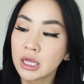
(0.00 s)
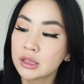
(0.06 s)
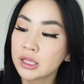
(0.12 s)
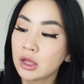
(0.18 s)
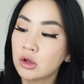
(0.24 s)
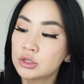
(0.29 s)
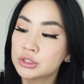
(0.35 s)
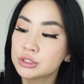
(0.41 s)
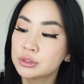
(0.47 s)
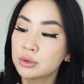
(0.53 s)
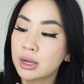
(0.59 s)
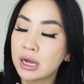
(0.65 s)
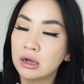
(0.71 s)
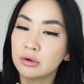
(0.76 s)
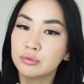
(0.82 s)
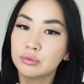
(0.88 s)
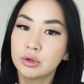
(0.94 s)
and they also
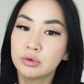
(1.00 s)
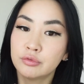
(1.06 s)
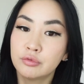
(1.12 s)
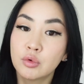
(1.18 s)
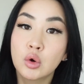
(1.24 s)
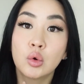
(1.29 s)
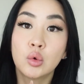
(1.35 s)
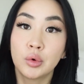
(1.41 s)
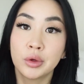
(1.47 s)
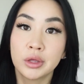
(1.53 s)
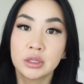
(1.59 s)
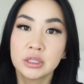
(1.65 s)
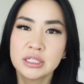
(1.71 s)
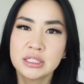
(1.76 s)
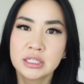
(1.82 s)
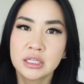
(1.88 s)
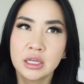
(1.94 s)
have one for
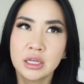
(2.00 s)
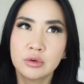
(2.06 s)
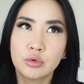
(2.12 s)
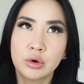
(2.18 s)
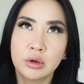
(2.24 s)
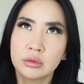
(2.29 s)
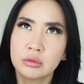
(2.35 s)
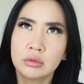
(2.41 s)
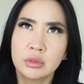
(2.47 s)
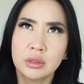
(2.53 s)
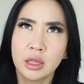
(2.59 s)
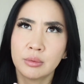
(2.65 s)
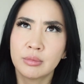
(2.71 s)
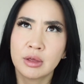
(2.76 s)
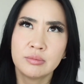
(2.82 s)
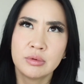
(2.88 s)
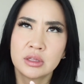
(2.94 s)
oily skin, or they
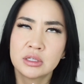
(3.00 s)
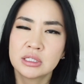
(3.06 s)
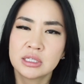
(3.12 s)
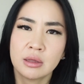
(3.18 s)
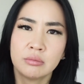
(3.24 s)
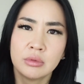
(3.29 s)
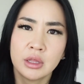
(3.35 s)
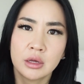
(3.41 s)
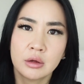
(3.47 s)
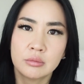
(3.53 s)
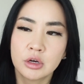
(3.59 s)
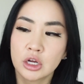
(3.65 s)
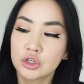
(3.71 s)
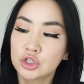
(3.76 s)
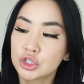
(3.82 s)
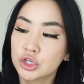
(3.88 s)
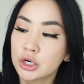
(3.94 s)
might be the same thing, I'm
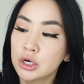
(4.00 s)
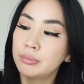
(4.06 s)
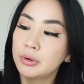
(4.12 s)
not sure.